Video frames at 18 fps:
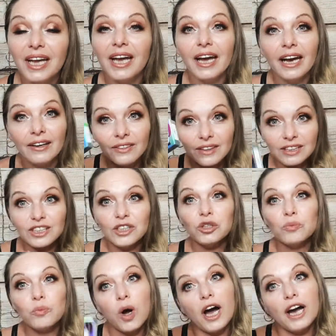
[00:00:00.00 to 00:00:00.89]
And this
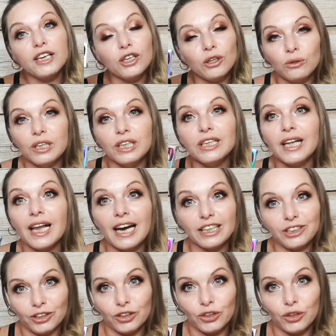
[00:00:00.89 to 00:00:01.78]
is why you need
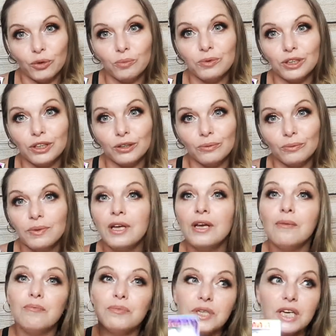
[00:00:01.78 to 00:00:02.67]
Lash Scoop too.
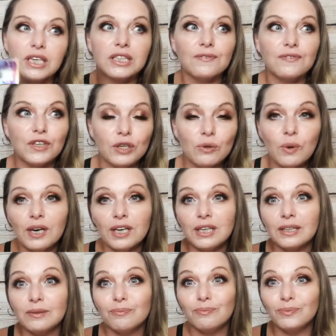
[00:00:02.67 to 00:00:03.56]
Because if you
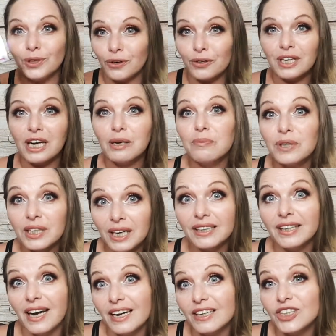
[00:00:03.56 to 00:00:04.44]
want to learn how to put
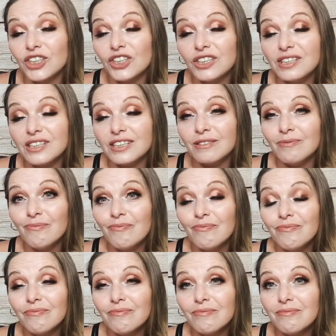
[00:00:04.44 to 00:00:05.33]
on lashes,
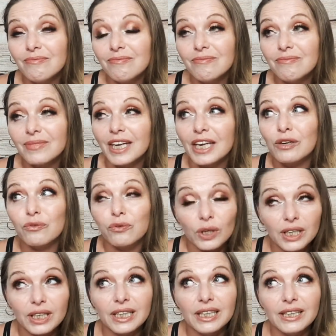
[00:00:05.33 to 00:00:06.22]
like
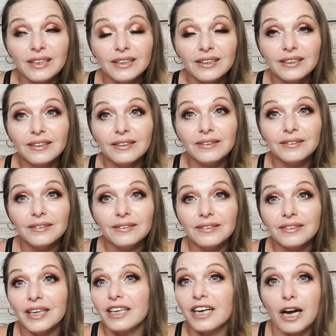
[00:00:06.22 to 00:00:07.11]
really,
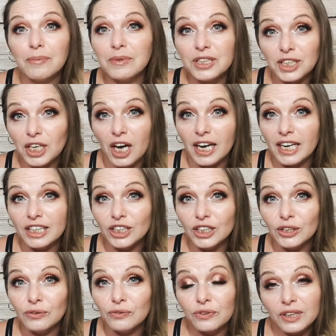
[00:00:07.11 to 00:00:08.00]
like I've been dying
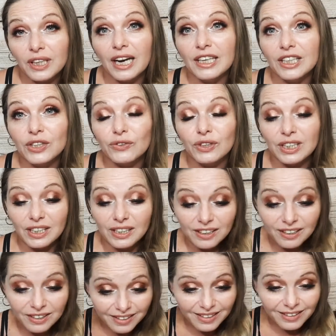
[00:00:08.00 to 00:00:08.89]
to for the last three
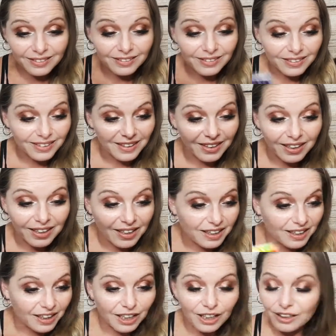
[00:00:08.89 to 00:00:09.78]
years,
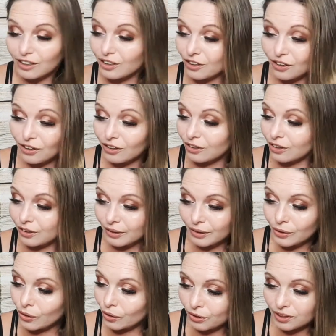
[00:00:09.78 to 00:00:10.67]
girl,
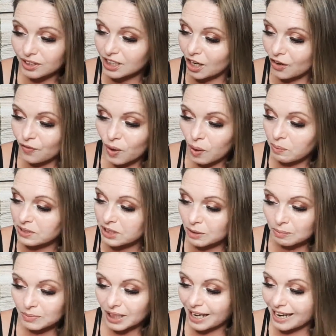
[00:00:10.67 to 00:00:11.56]
hook yourself up with
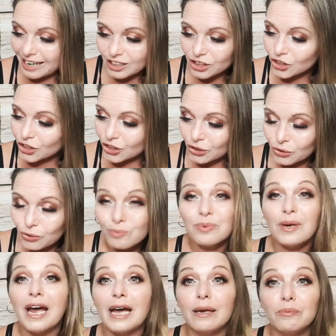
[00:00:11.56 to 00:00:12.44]
some Lash
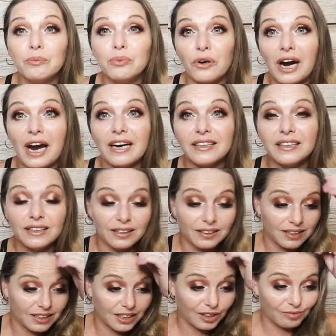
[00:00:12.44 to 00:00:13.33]
Scoop and
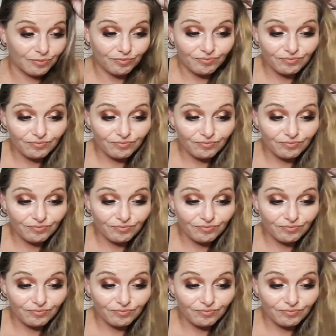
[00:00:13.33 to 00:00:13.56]
practice.